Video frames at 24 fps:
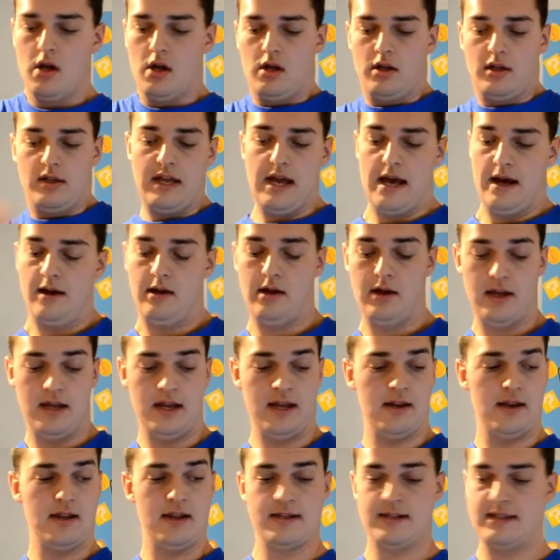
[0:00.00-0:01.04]
yeah,
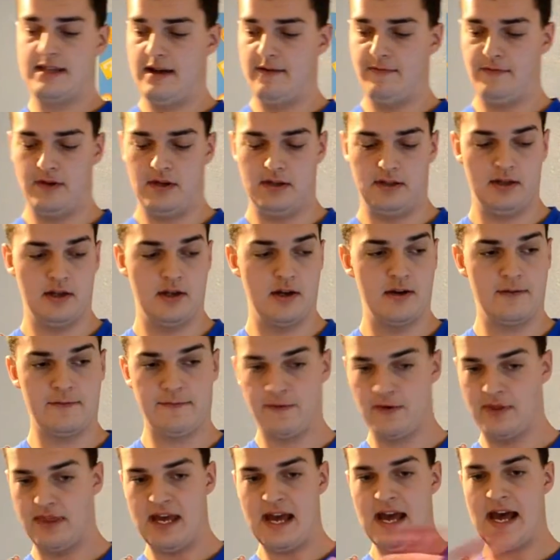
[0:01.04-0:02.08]
it is definitely good
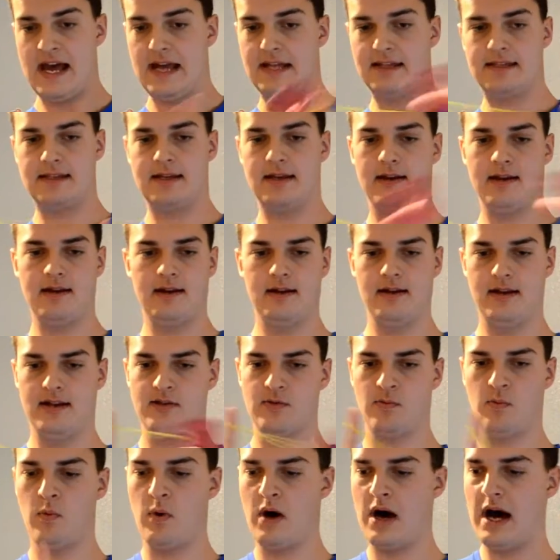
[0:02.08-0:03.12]
for that. It's
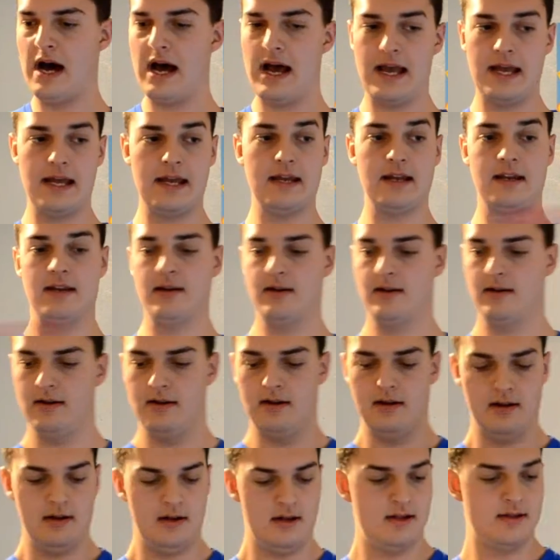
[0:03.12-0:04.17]
wide,
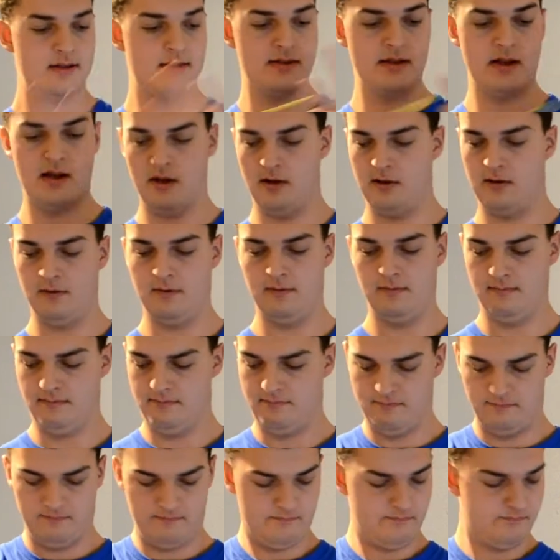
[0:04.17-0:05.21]
and so
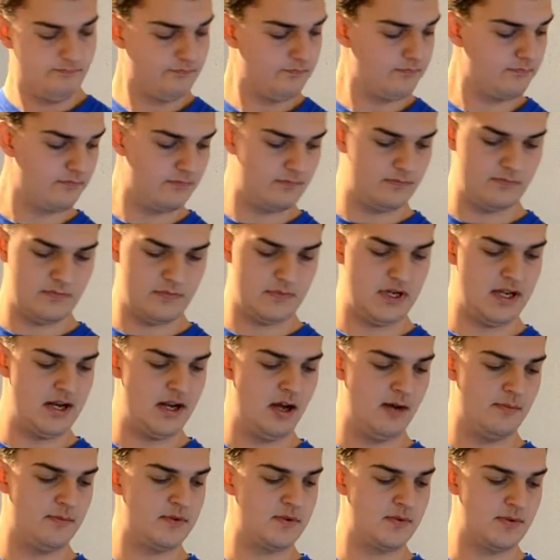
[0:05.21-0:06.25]
it
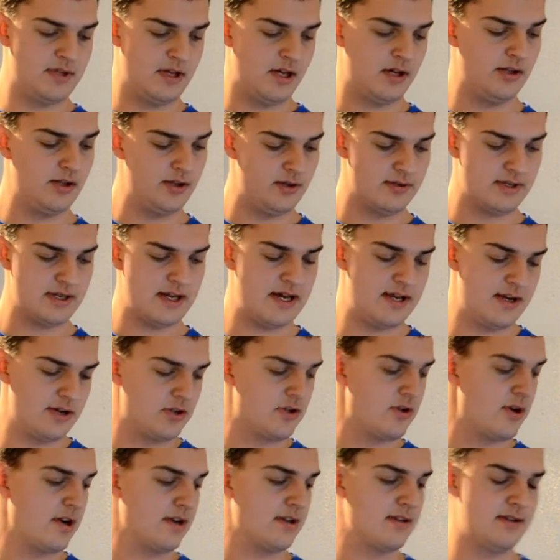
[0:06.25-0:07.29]
helps with all those kind of
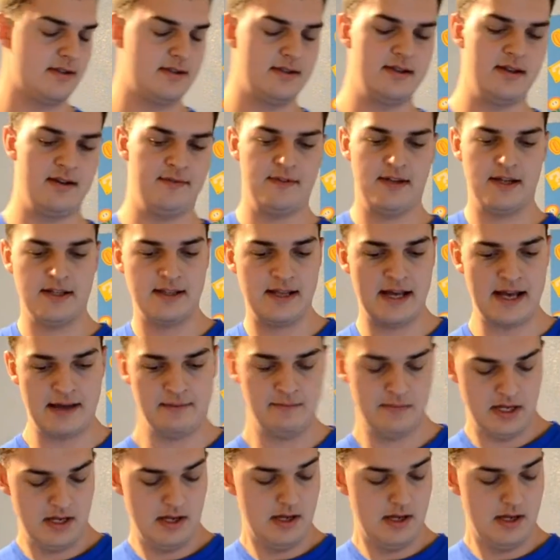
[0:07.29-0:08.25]
tricks and stuff like that.